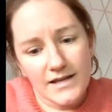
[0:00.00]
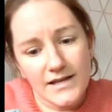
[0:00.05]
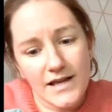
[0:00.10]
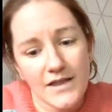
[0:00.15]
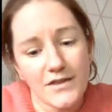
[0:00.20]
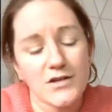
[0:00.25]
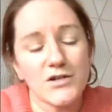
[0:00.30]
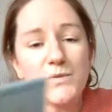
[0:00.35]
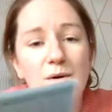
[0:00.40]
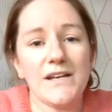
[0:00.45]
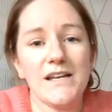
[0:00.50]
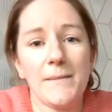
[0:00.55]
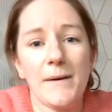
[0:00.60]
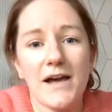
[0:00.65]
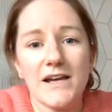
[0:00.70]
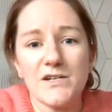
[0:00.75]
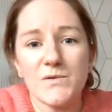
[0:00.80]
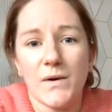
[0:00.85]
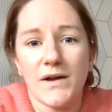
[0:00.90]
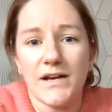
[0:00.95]
Yeah, they're 20
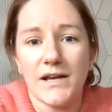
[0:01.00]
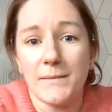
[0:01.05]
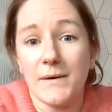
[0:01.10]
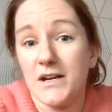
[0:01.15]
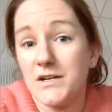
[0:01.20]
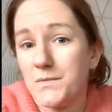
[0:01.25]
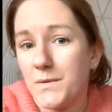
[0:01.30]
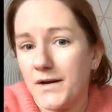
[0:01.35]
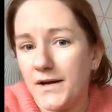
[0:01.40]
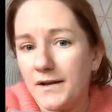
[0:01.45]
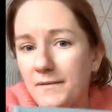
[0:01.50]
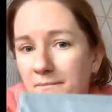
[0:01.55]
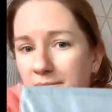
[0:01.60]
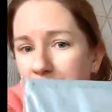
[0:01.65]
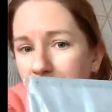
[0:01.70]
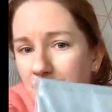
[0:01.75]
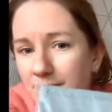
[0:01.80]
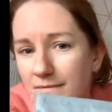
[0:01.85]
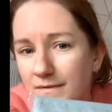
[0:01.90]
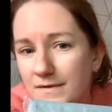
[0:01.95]
by 20 by 20.
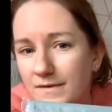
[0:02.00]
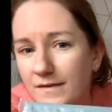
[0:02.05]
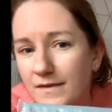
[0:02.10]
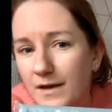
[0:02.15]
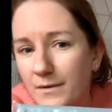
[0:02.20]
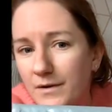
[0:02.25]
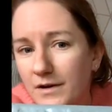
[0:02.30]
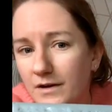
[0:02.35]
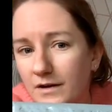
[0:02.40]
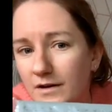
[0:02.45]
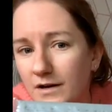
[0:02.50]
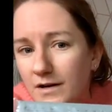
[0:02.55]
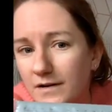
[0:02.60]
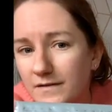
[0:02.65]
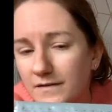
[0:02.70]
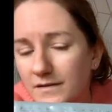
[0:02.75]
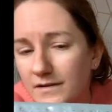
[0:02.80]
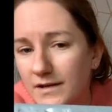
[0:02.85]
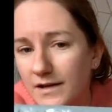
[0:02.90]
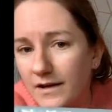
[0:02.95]
So there we go.
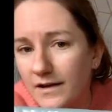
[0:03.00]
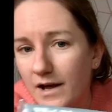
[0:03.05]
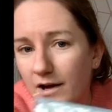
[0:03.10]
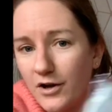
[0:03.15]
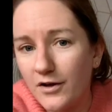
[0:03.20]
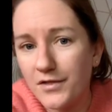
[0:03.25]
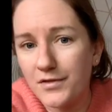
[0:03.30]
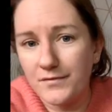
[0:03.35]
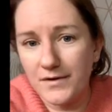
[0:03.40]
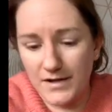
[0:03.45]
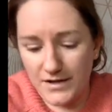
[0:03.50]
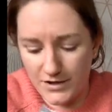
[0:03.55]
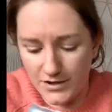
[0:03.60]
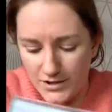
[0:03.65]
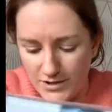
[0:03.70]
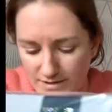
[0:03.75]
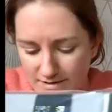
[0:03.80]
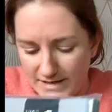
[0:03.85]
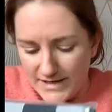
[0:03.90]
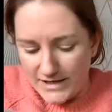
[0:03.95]
There, I got three of
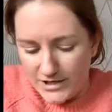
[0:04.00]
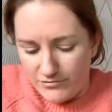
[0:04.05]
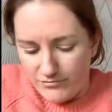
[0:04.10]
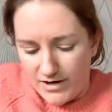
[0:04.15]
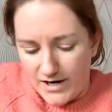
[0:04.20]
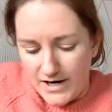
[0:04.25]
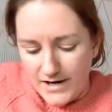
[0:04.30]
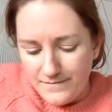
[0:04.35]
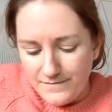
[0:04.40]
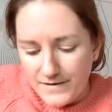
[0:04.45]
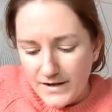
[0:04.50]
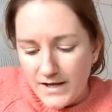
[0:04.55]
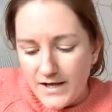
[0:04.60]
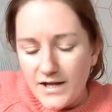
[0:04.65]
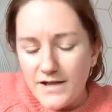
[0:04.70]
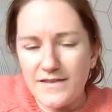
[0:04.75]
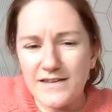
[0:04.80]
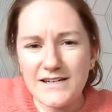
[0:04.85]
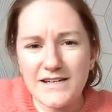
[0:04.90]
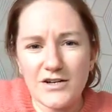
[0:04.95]
those in grey.
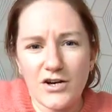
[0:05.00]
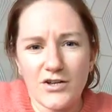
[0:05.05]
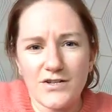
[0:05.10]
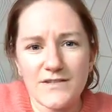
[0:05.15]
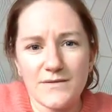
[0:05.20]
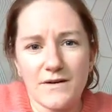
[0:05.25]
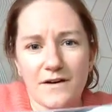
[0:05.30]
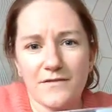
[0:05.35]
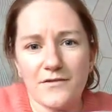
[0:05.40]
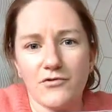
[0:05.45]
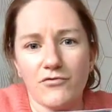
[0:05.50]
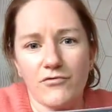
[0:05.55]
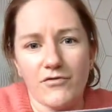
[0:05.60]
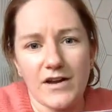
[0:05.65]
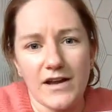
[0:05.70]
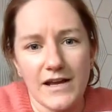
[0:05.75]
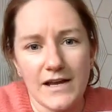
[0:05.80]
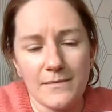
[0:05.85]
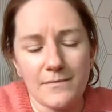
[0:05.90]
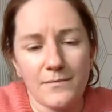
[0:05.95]
They did also have
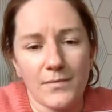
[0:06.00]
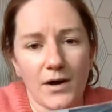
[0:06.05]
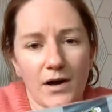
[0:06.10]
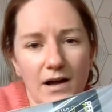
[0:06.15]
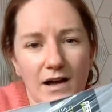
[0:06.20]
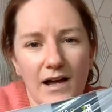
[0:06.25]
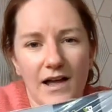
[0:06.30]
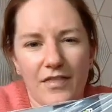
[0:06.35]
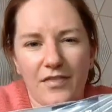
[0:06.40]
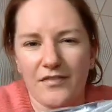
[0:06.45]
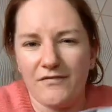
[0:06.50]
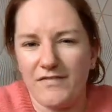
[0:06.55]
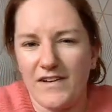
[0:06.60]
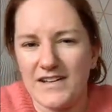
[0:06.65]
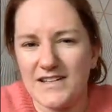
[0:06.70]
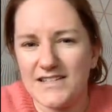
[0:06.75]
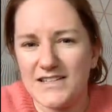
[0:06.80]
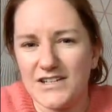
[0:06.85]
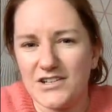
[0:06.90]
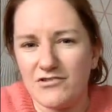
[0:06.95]
cream, but I
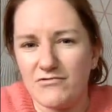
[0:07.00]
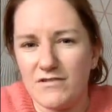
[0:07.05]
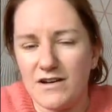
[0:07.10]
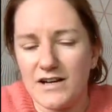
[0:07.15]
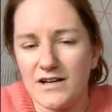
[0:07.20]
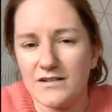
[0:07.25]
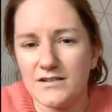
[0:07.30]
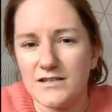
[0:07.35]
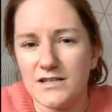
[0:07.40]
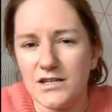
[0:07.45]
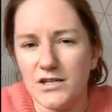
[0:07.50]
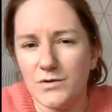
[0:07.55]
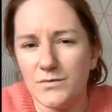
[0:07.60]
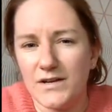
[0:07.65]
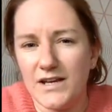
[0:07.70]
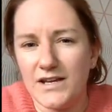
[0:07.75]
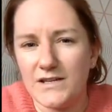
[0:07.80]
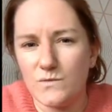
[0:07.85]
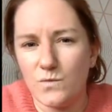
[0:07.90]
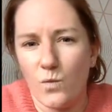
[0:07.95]
fancied grey because the
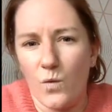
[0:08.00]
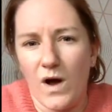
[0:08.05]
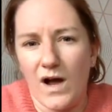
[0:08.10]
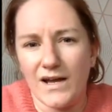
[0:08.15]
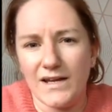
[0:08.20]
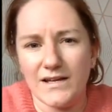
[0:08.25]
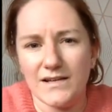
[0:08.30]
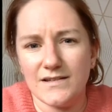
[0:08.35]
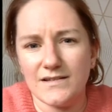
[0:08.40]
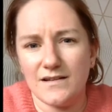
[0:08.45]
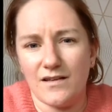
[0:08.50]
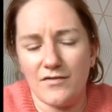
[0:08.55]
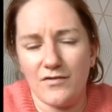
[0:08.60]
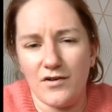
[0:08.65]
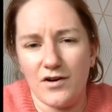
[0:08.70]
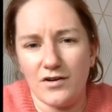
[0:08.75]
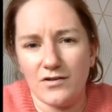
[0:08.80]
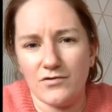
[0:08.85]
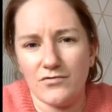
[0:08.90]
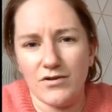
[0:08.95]
unit is white. So I
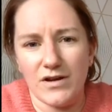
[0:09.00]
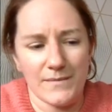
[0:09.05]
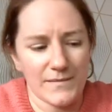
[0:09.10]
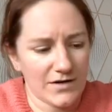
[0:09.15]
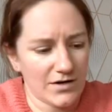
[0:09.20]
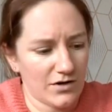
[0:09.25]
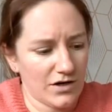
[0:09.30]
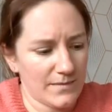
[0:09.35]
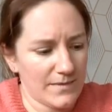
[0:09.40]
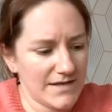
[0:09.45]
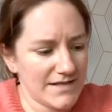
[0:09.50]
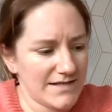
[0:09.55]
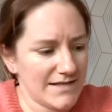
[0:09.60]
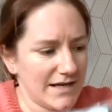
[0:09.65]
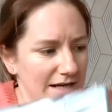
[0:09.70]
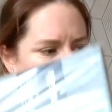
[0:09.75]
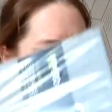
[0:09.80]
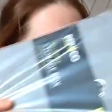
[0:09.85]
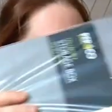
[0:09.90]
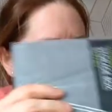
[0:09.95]
thought cream would look a bit
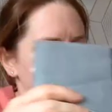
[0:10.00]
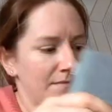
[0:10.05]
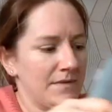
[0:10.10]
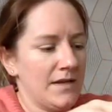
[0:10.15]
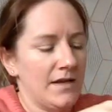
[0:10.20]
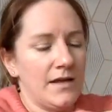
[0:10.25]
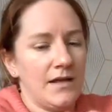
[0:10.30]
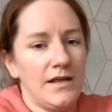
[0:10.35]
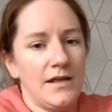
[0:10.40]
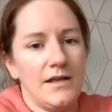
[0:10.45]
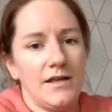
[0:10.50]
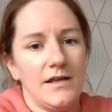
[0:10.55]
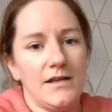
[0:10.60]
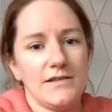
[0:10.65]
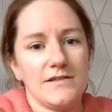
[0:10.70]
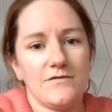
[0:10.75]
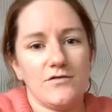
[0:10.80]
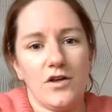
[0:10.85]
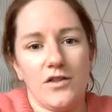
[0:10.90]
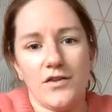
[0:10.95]
silly on it.
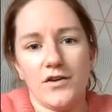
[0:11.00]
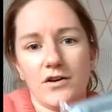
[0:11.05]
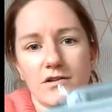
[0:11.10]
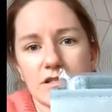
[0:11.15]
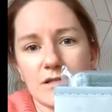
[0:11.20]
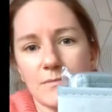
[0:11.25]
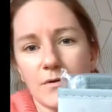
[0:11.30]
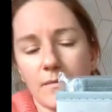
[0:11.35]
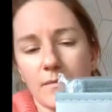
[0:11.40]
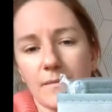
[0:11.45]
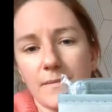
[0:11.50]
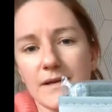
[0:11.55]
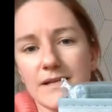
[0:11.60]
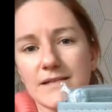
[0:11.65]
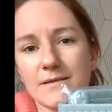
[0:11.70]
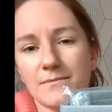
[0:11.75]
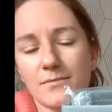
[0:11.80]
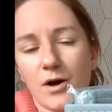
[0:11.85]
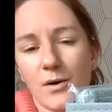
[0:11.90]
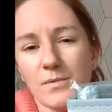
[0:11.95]
So I've got those to put my
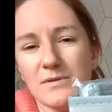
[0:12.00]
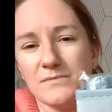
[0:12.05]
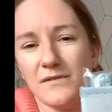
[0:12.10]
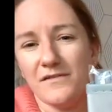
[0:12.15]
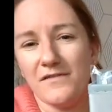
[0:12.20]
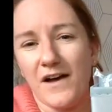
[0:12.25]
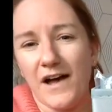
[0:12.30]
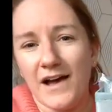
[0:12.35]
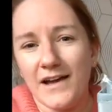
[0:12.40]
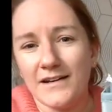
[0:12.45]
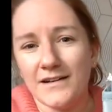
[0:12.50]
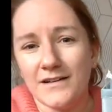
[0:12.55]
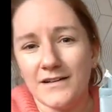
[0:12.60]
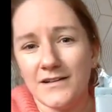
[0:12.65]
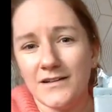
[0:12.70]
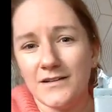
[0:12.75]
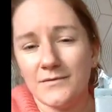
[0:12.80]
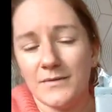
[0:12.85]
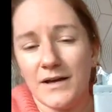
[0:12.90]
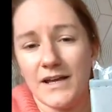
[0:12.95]
bits and bobs, my
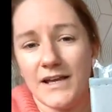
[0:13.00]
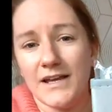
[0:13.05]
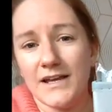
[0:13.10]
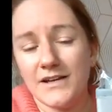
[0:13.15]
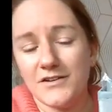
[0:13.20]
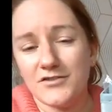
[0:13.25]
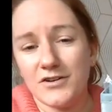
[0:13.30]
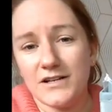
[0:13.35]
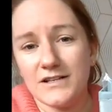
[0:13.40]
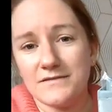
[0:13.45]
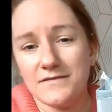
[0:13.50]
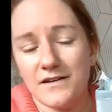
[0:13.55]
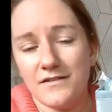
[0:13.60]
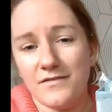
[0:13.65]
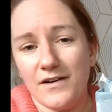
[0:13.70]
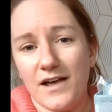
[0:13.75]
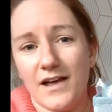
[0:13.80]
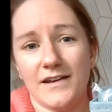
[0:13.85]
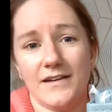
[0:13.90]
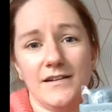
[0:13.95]
vinyl, my heat transfer
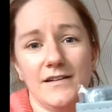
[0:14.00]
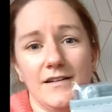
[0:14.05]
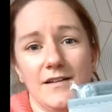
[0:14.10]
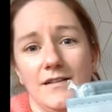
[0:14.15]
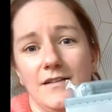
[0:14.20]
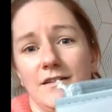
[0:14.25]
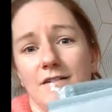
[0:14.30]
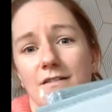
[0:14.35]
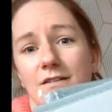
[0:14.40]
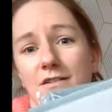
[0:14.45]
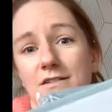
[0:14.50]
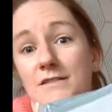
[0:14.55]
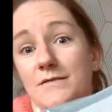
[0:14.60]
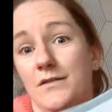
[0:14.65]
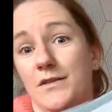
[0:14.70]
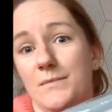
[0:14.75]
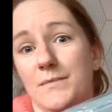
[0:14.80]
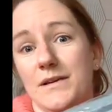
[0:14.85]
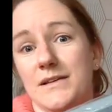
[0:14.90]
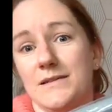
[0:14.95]
vinyl, and lots of
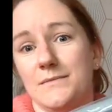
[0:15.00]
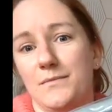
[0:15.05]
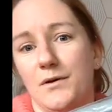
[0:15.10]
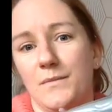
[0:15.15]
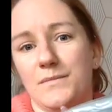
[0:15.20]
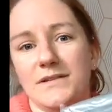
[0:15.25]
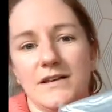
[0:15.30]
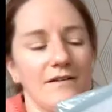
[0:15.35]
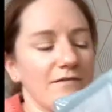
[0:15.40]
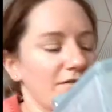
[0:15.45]
other bits and bobs